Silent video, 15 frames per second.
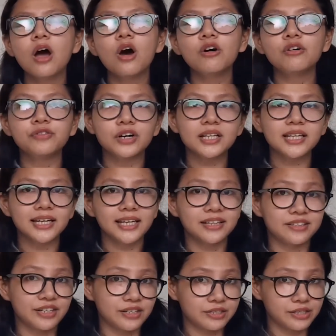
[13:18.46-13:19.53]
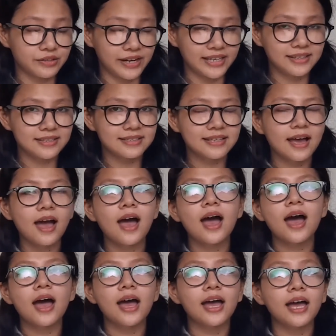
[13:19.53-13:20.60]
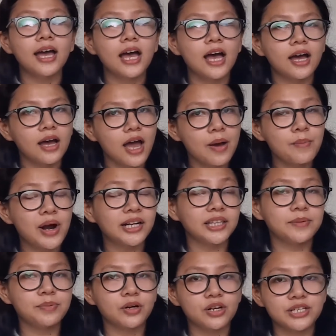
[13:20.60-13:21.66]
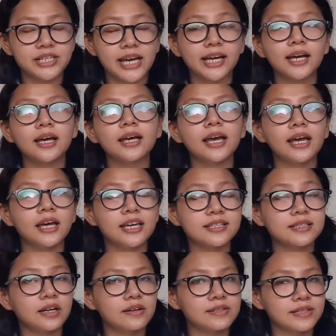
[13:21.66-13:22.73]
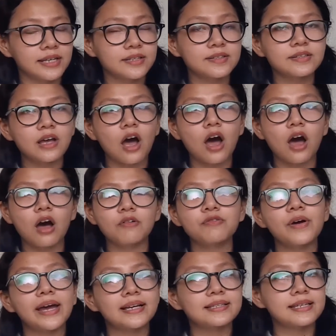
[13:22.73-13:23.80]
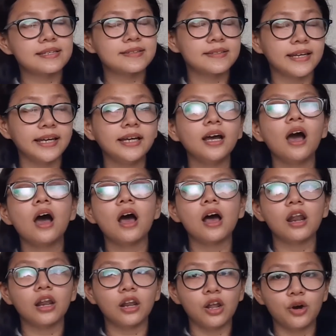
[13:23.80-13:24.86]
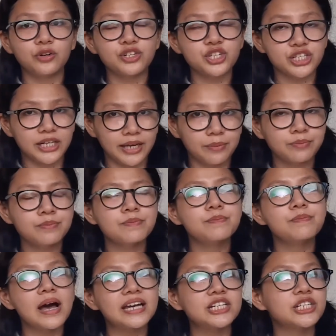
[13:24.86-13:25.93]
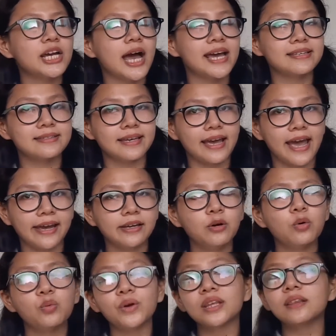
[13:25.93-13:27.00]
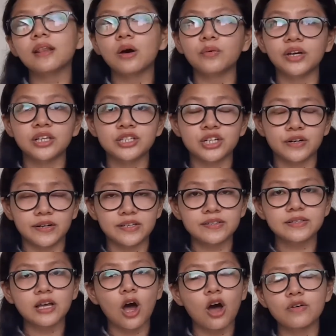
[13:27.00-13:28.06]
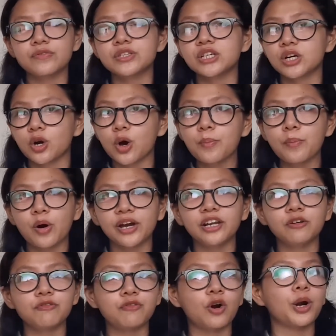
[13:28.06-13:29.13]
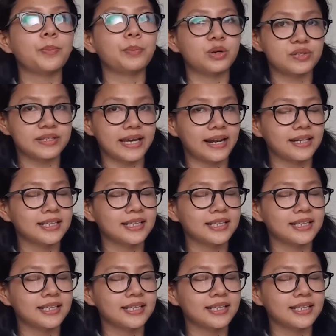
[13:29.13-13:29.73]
For the interest rates, MRT project consists of existing loan scheme by GICA with low interest of 0.4%.